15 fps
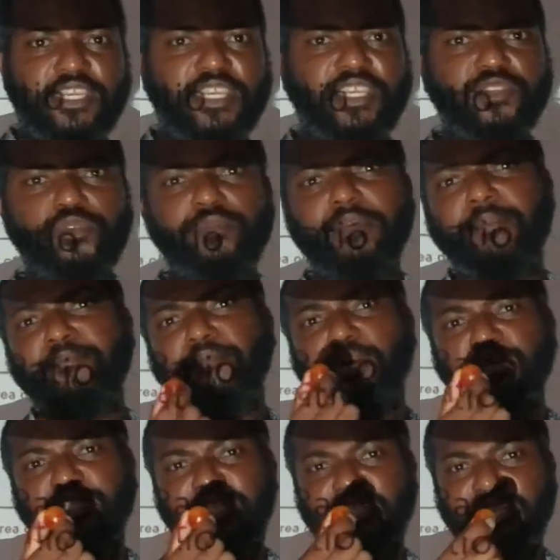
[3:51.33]
it would be
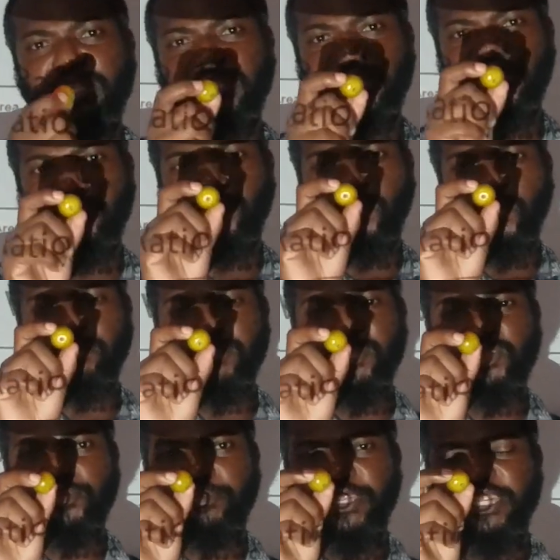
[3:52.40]
much easier for me
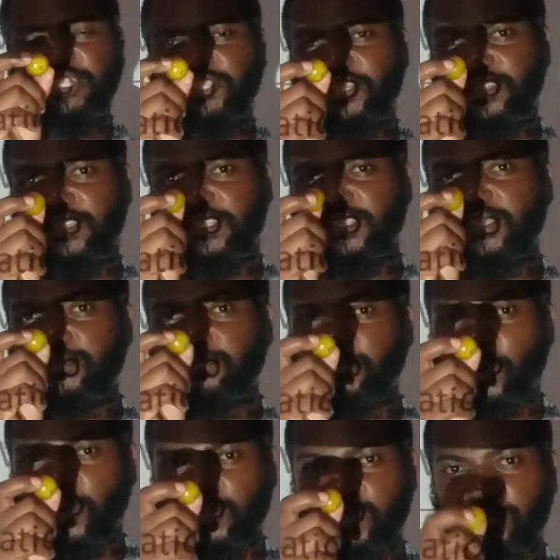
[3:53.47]
to penetrate this
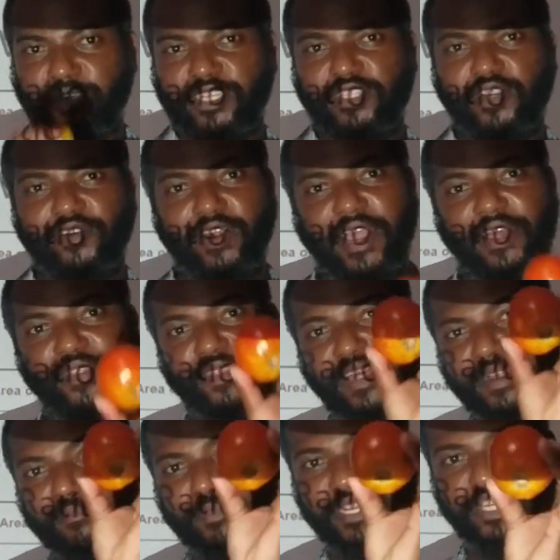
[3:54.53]
small tomato rather
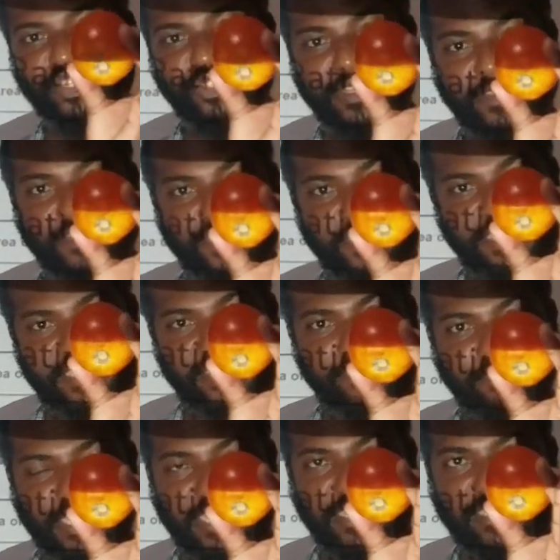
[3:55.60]
than penetrate this
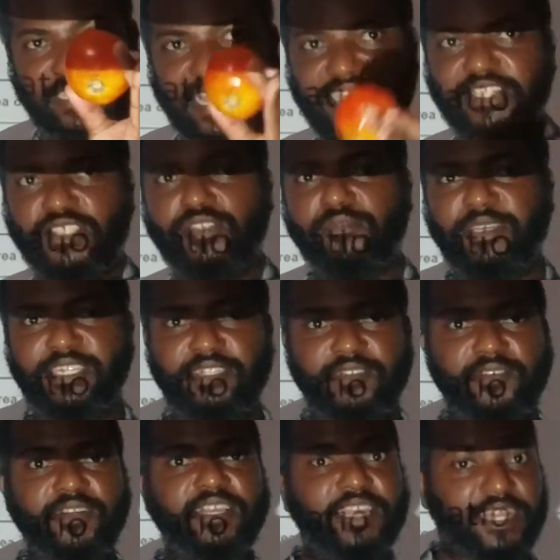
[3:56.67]
bigger sized tomato.
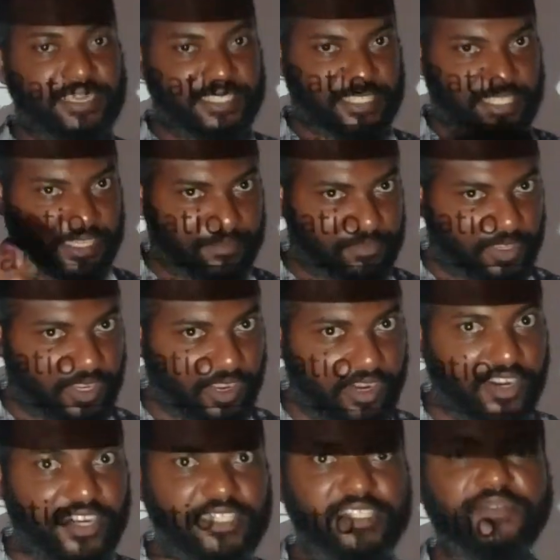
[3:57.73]
Same thing
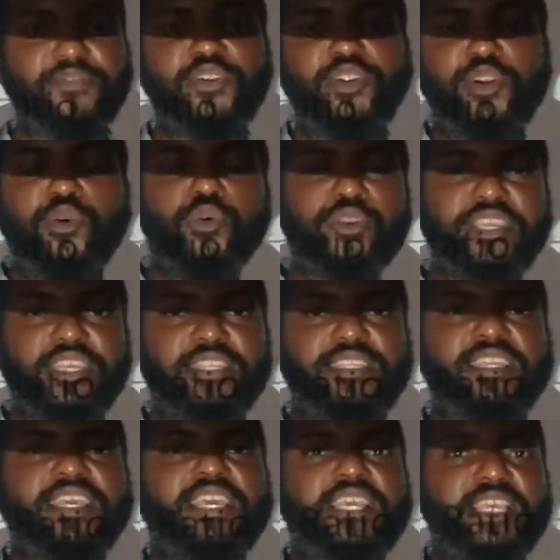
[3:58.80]
occurs if you are cooking.
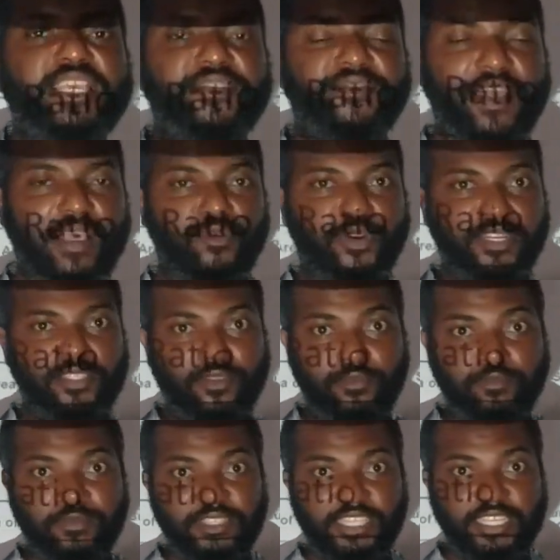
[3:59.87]
If I were
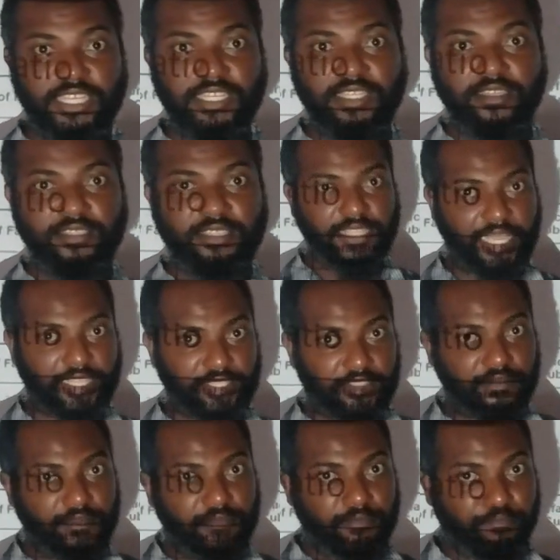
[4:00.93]
to need
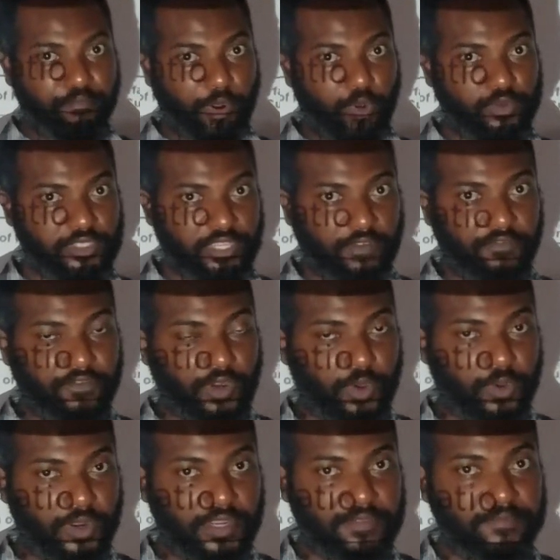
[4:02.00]
10 pounds of
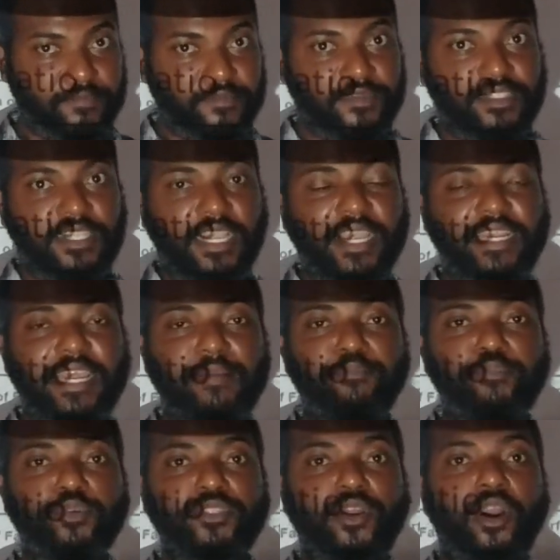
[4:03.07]
flour and I
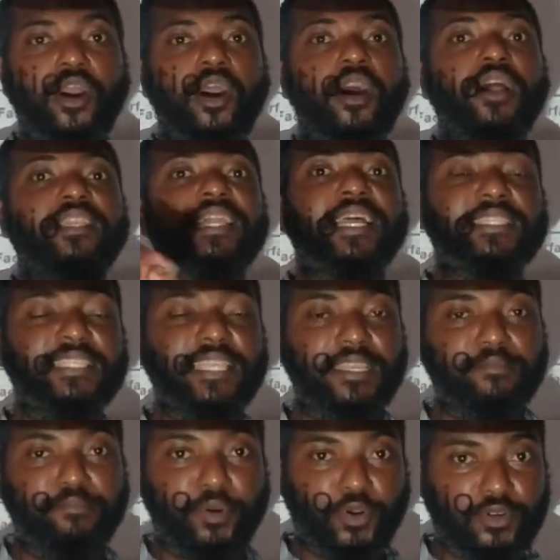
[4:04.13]
put all that
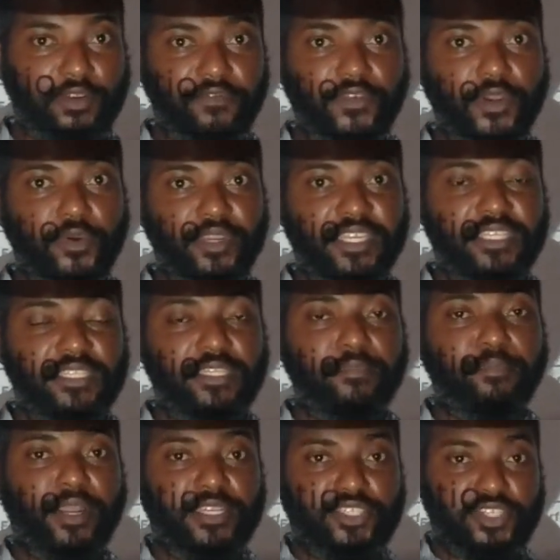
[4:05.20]
10 pounds of flour in the
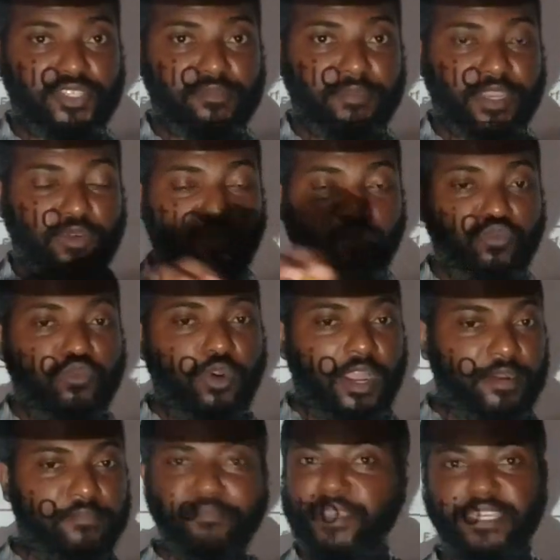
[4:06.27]
pot, just make
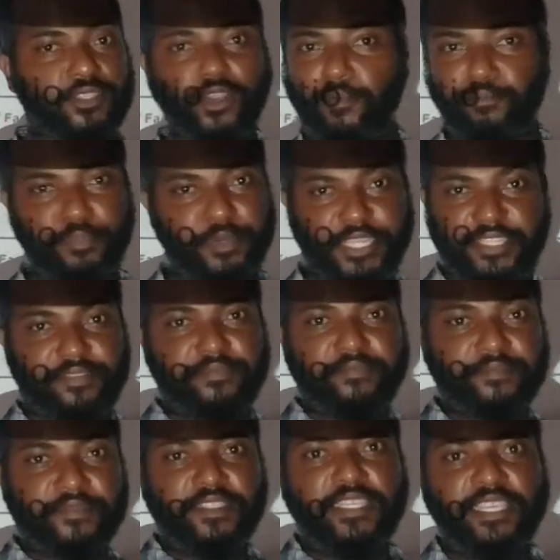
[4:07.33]
one big dumpling,
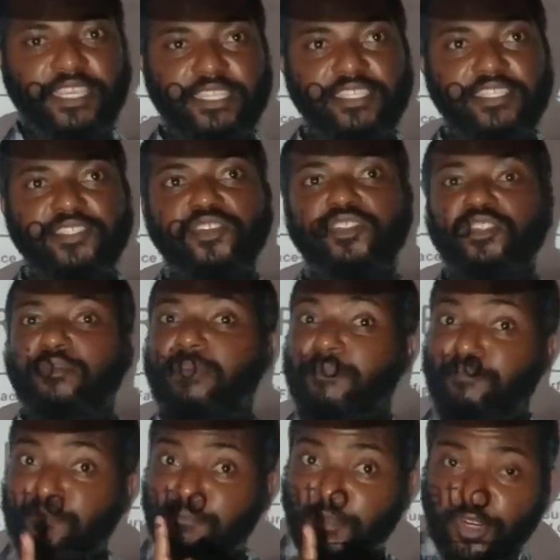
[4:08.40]
it is going to be
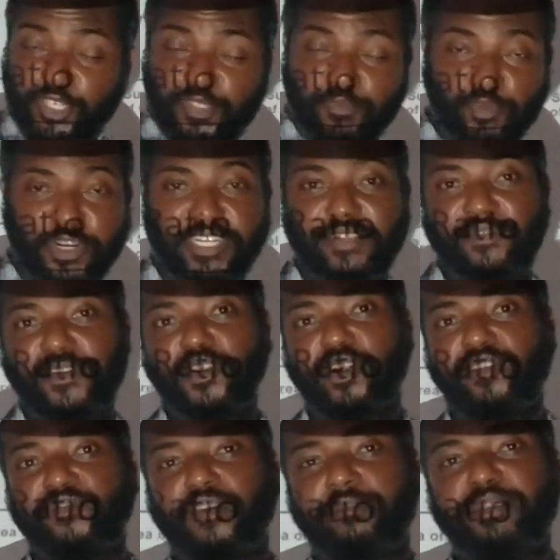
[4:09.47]
much more
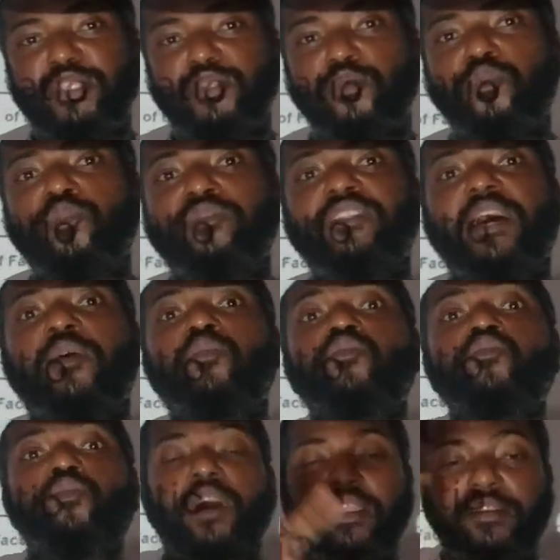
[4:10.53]
difficult for me to cook that
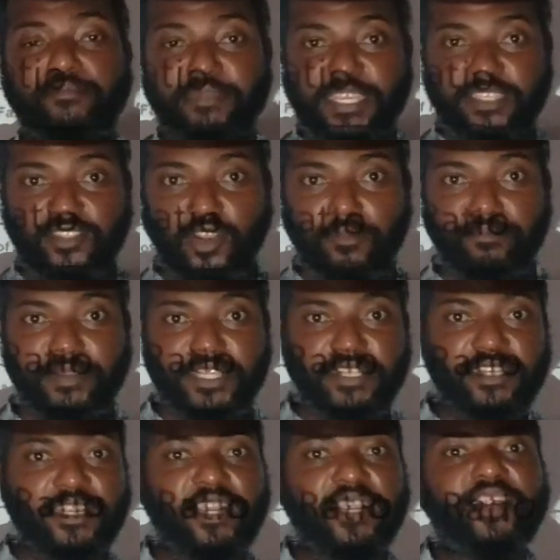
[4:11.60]
one big
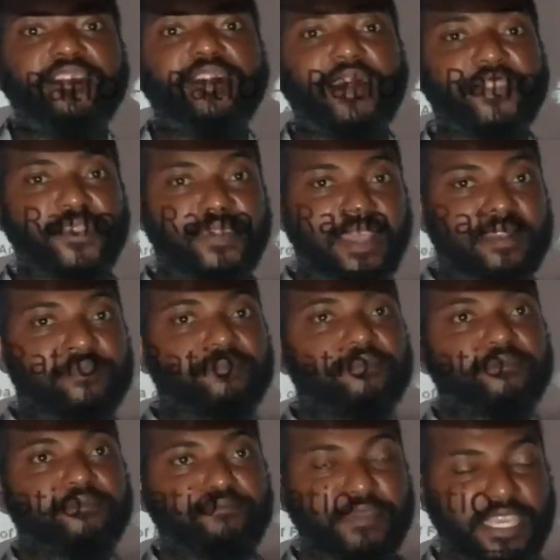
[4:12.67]
dumpling rather than
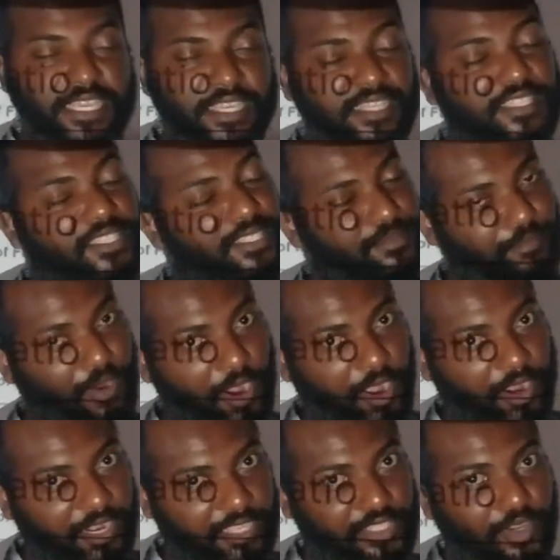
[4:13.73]
making
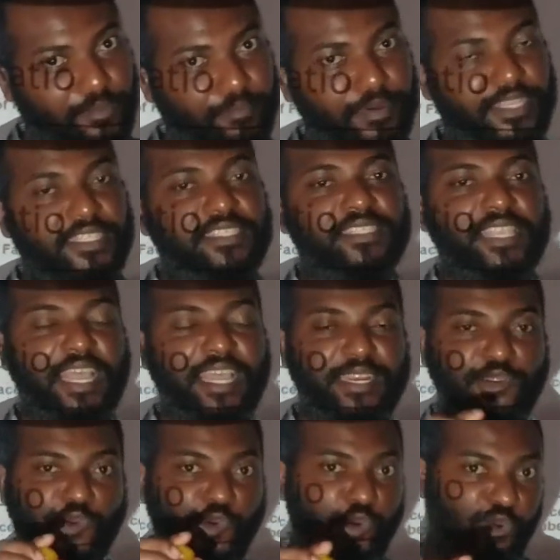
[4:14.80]
smaller dumplings and
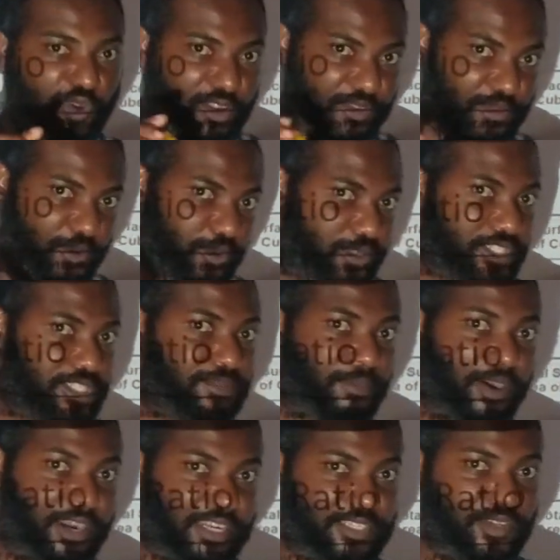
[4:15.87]
cook those
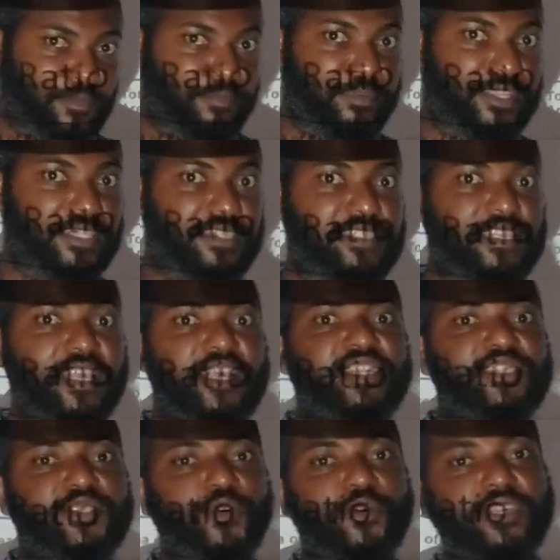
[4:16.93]
smaller dumplings.
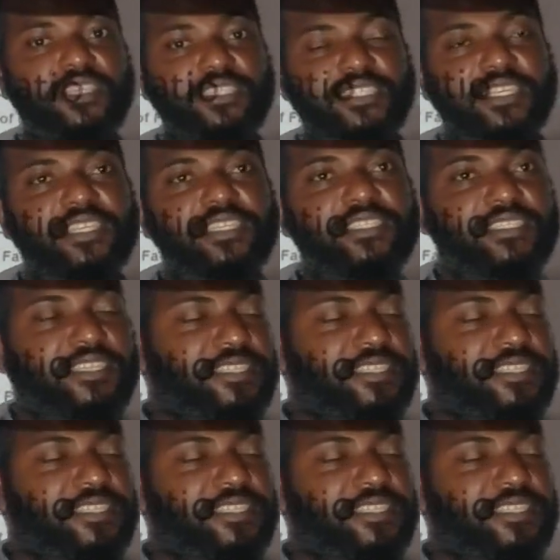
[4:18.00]
So it is the